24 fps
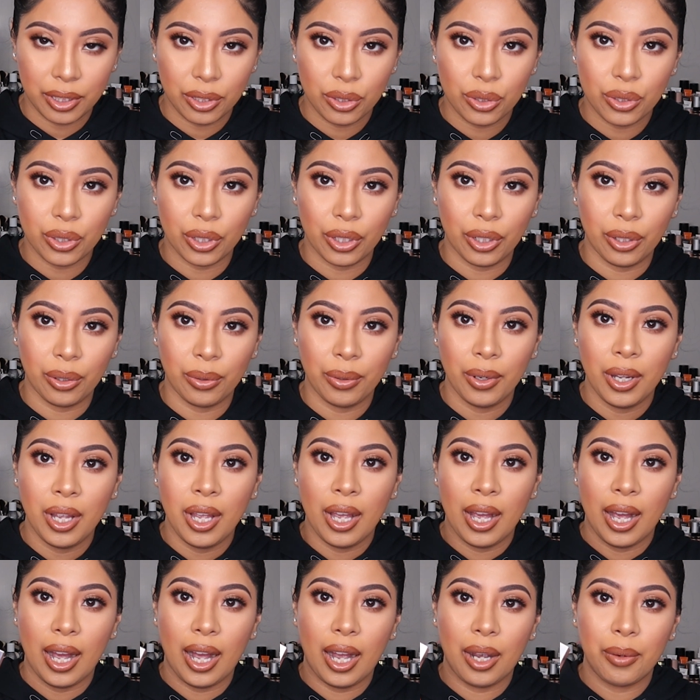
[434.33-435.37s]
So
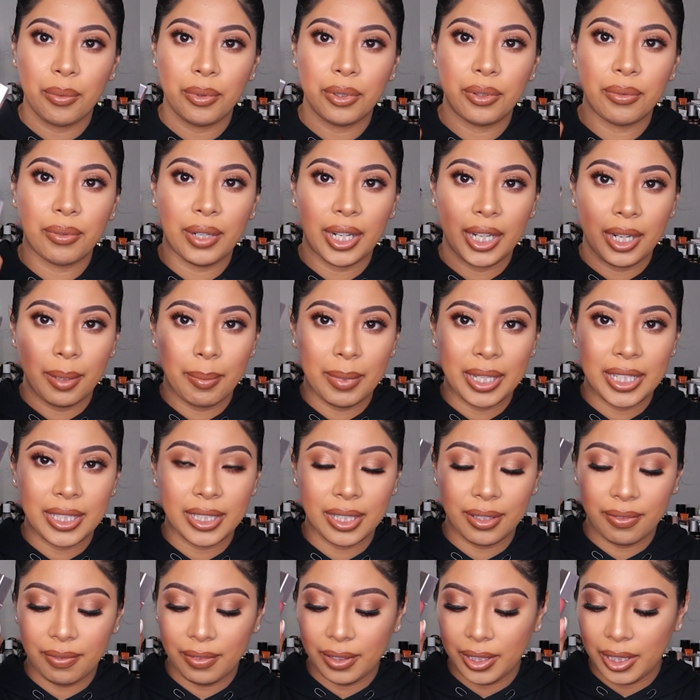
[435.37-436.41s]
I would recommend
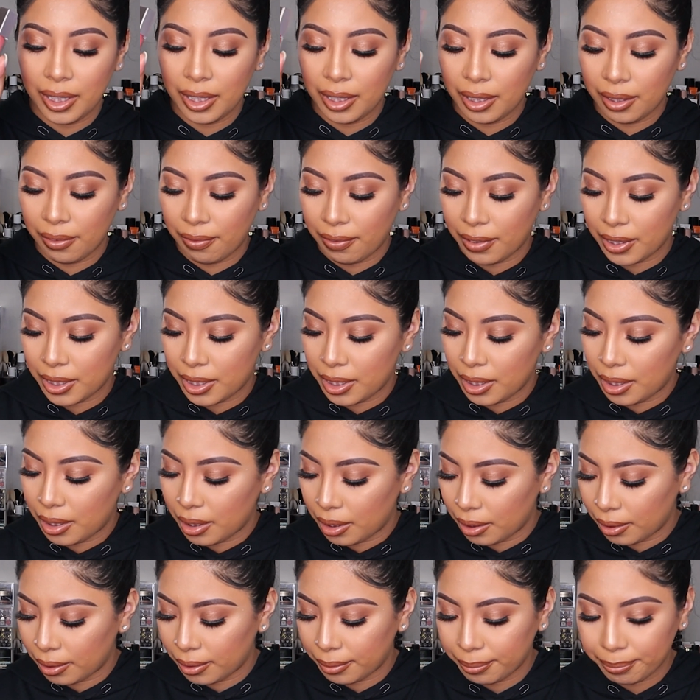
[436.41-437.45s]
definitely the Fussy
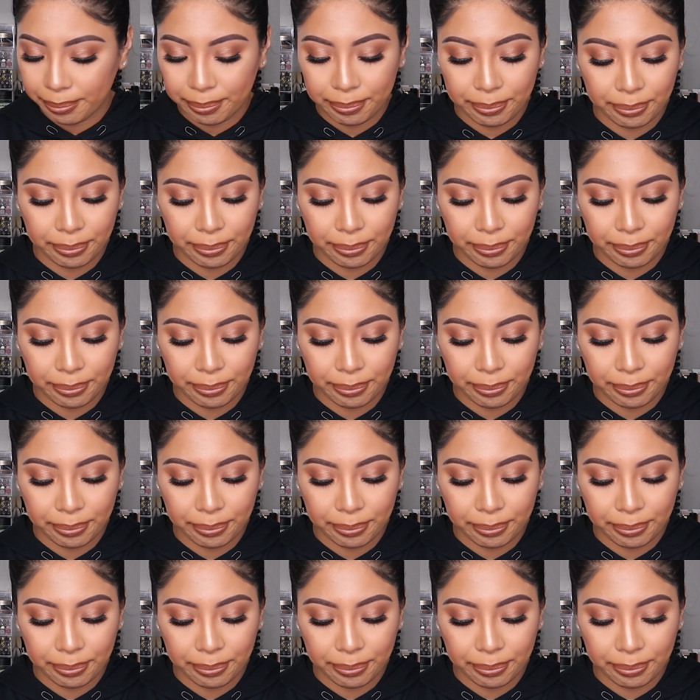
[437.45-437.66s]
color.